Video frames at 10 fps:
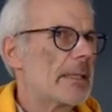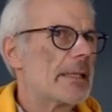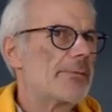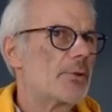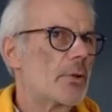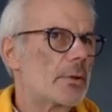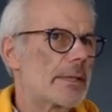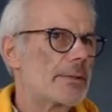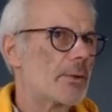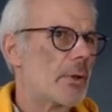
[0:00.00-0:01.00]
If you look
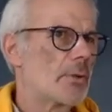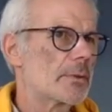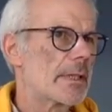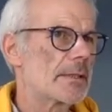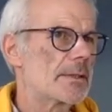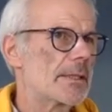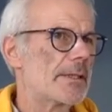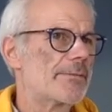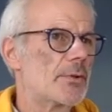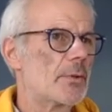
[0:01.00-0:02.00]
at your own country,
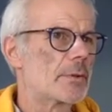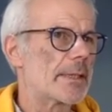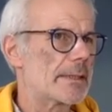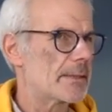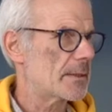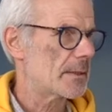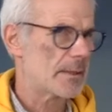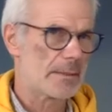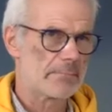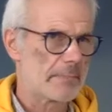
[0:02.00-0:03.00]
if you look at
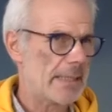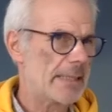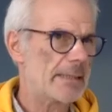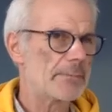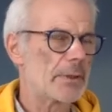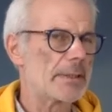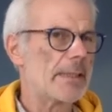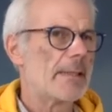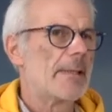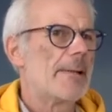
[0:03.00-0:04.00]
uh, anybody,